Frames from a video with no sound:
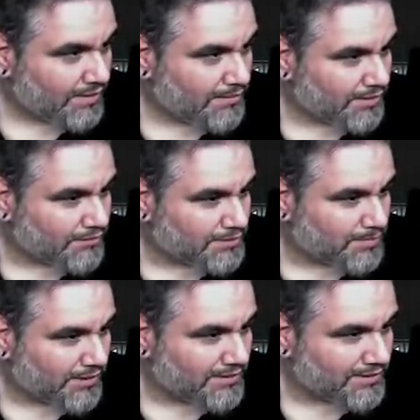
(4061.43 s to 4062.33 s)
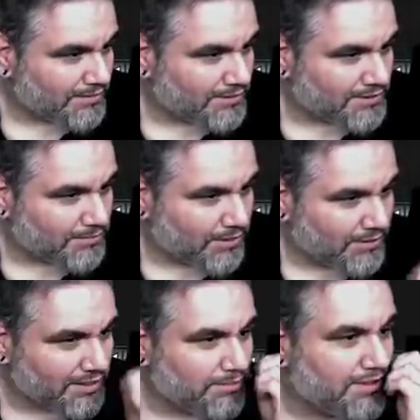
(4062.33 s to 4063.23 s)
I'm going to respond to them because they're
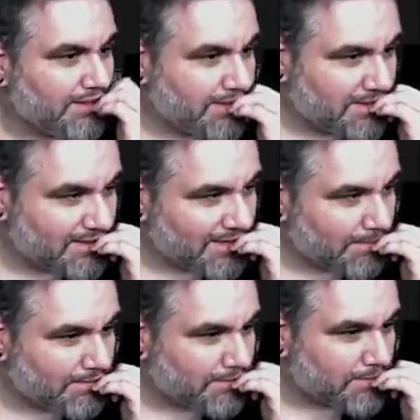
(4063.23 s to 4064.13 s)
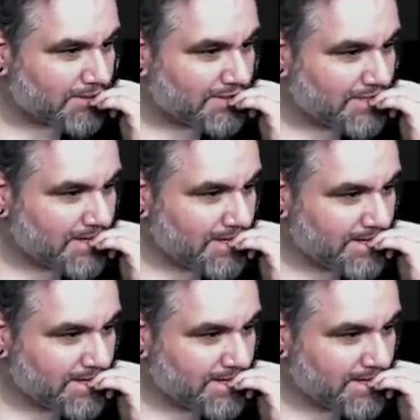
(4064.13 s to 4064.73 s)
probably going to play Snap in response.